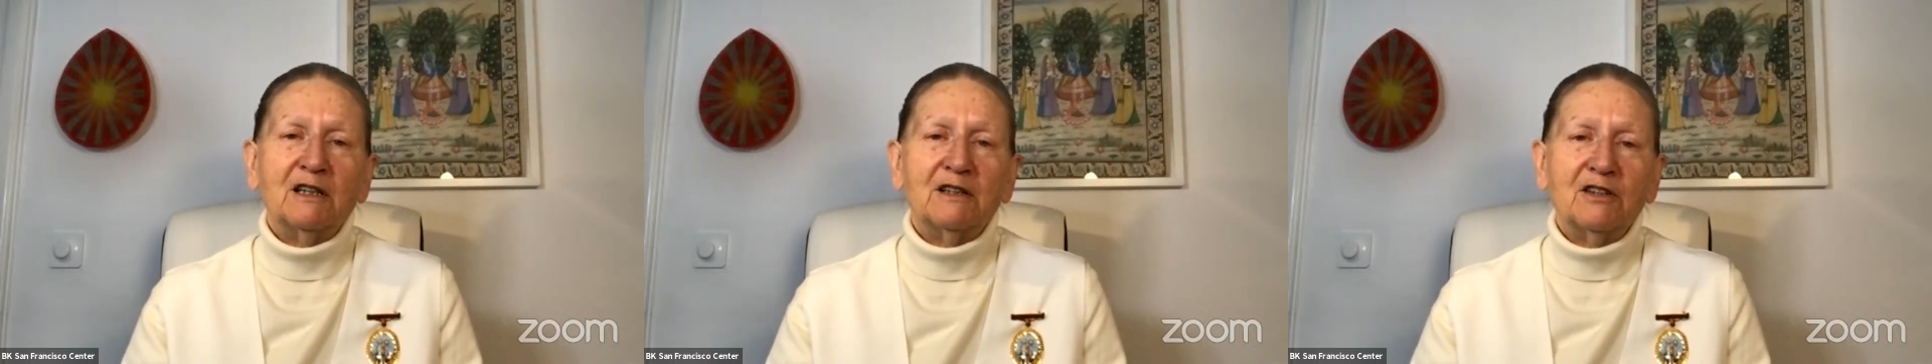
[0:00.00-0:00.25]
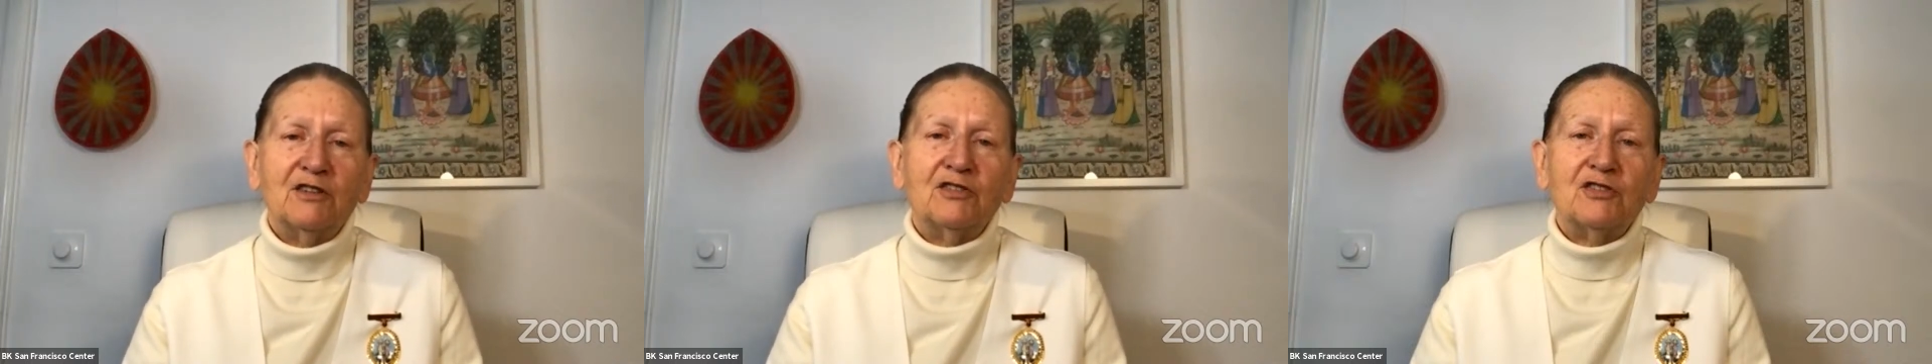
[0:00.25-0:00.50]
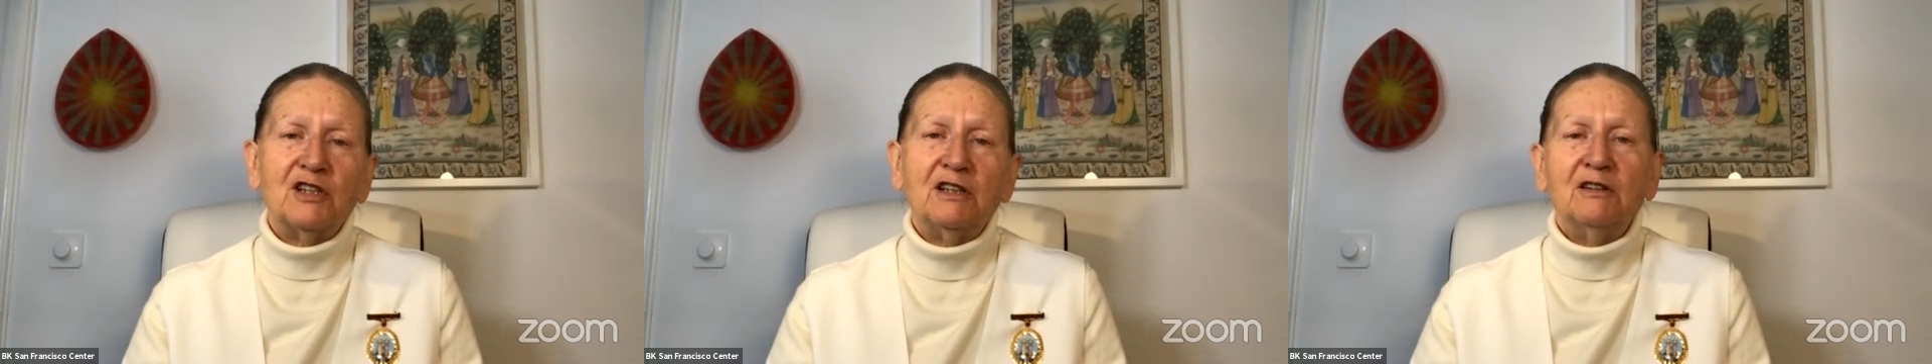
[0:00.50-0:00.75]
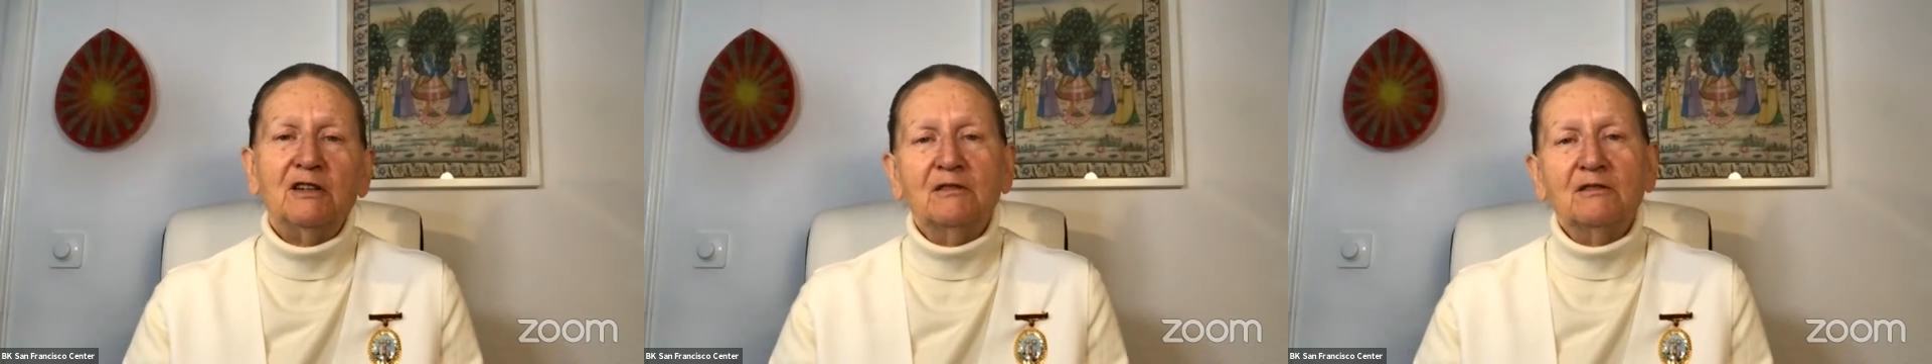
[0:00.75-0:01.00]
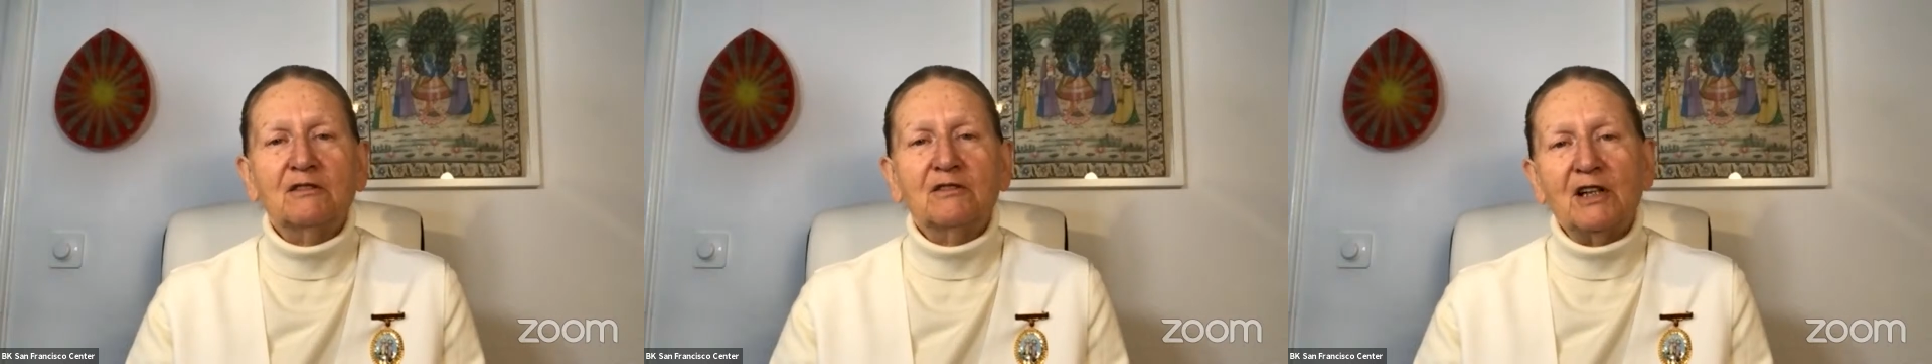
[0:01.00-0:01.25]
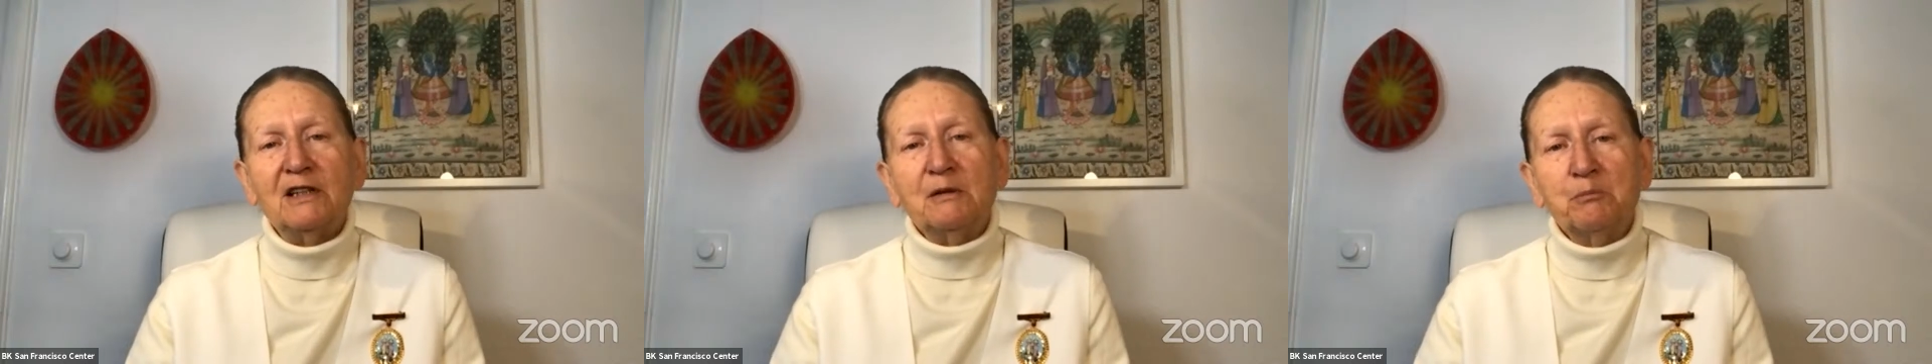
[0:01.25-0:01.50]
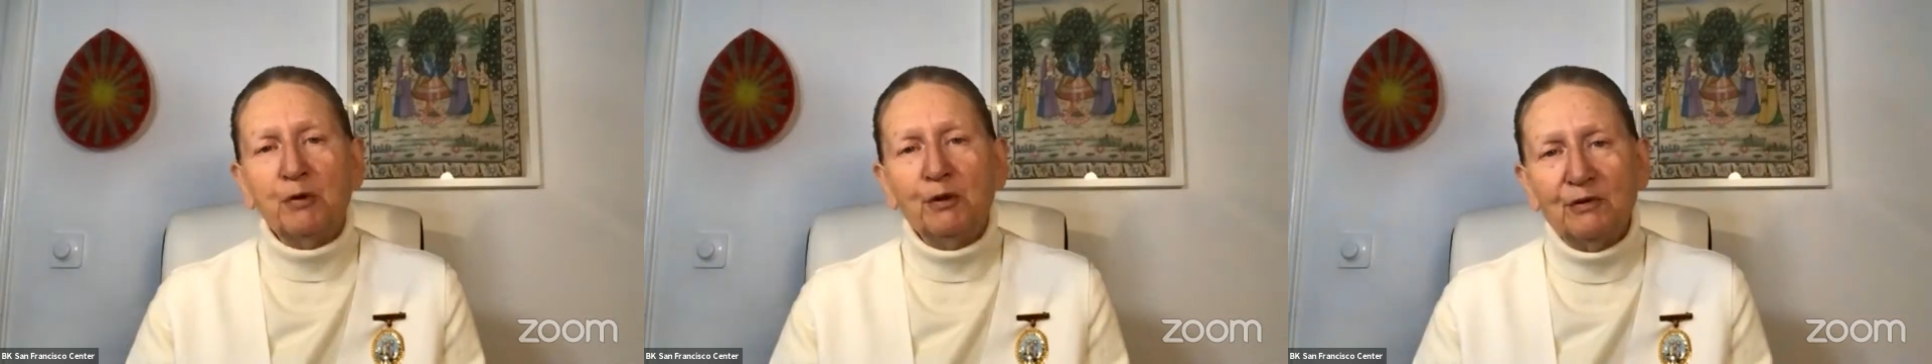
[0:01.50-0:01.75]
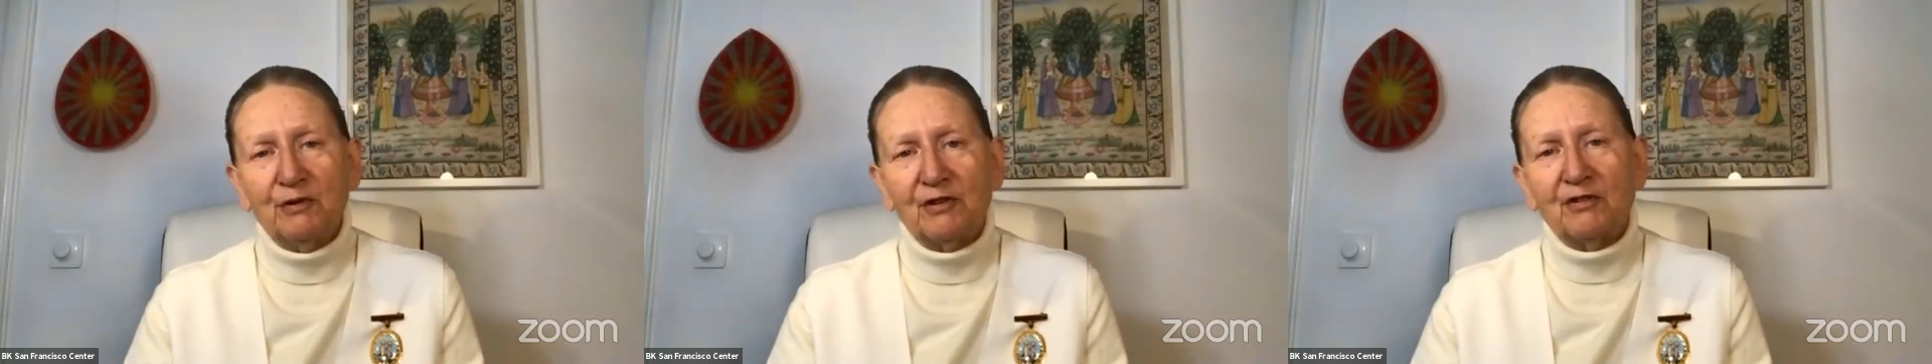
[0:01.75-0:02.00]
And this is the great
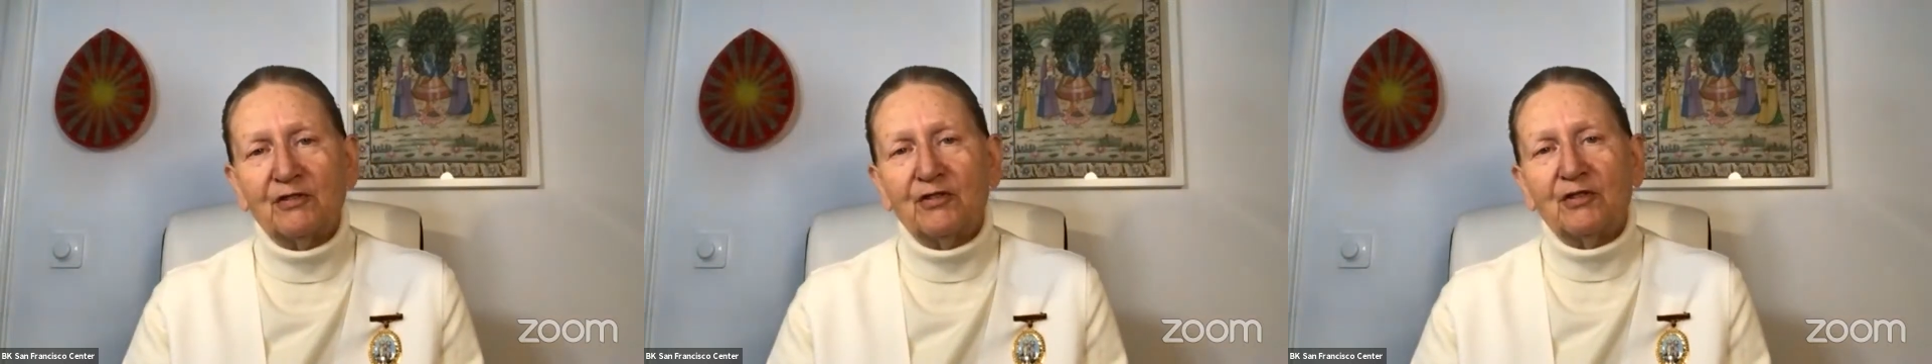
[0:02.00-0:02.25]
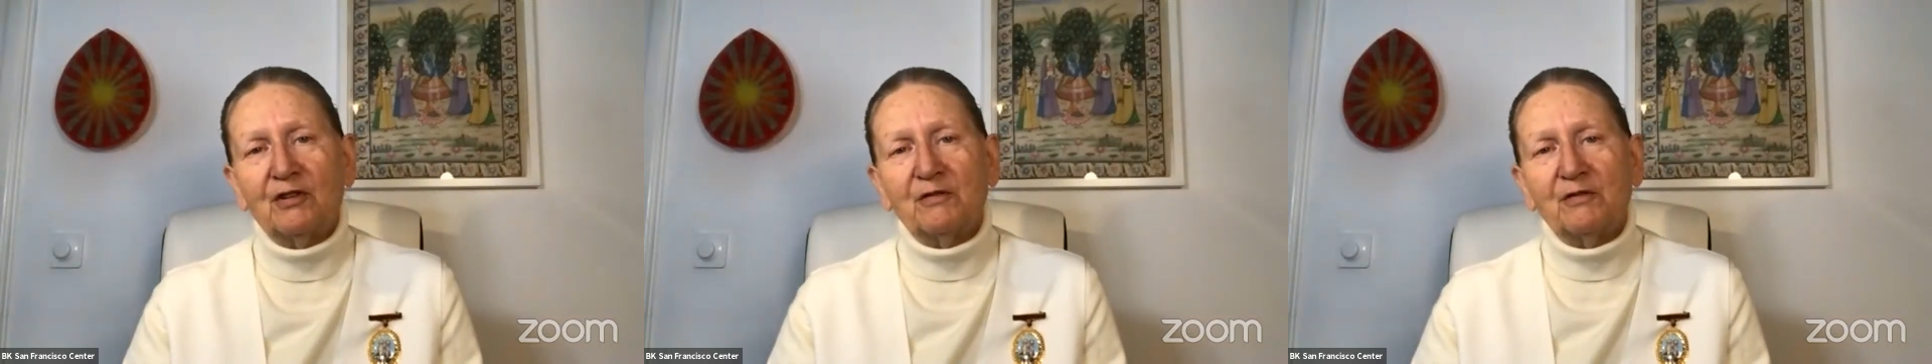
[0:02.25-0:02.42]
importance